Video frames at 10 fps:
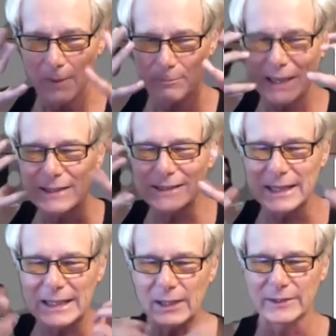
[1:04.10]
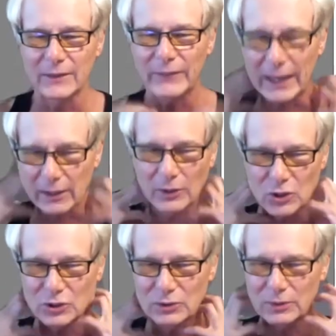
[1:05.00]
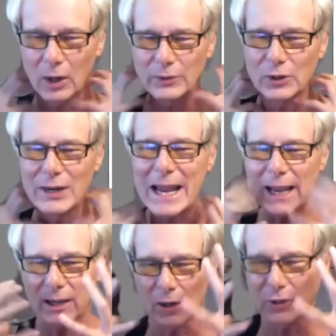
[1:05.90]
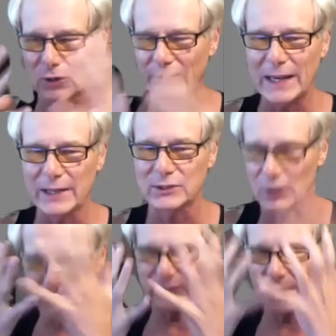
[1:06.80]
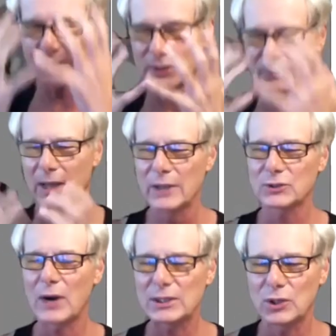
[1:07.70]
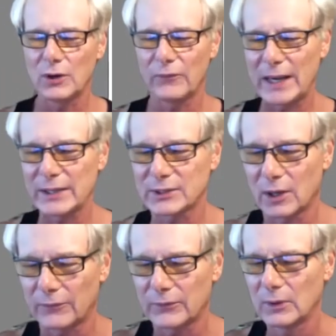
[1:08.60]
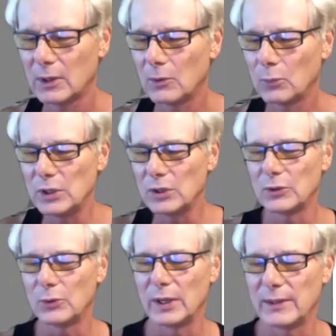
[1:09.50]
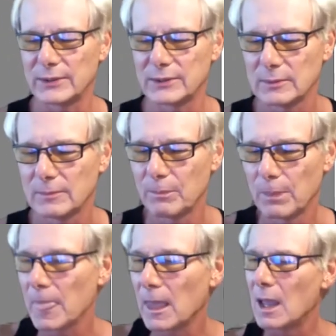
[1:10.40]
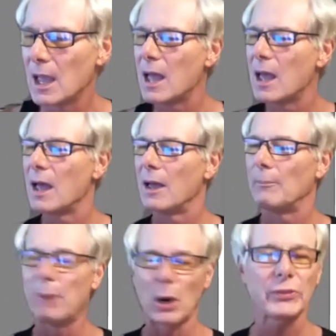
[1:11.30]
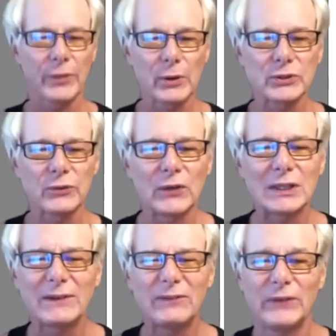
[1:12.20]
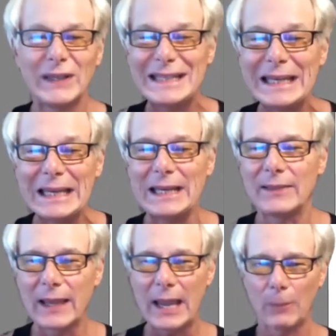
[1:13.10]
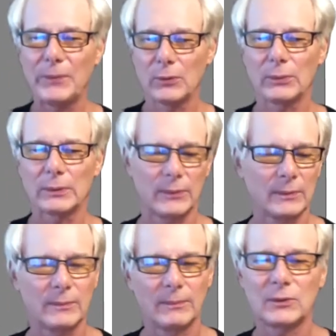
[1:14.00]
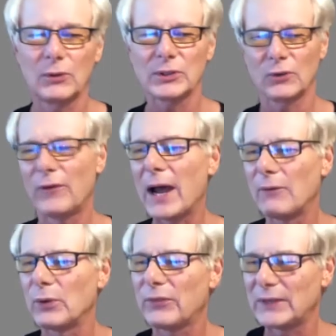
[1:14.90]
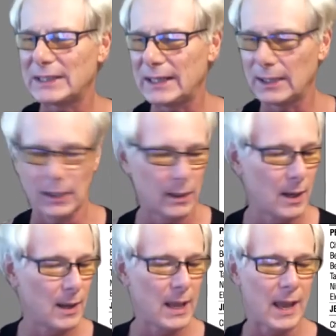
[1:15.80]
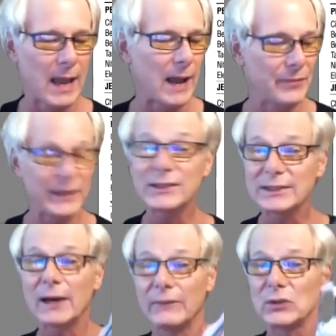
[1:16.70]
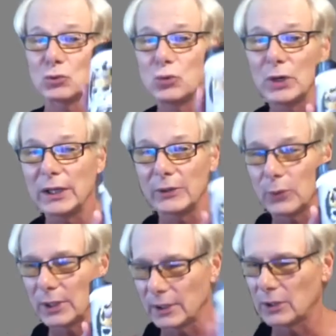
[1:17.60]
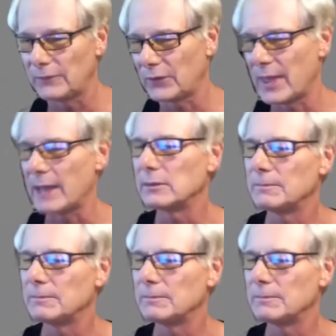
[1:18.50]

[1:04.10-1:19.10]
pins and needles effect on your neck and on your face. You're going to feel like you're scratching your face off when you're doing this. Both of those are for fatigue. They help you to survive with fatigue. And this stuff is really, really good for that.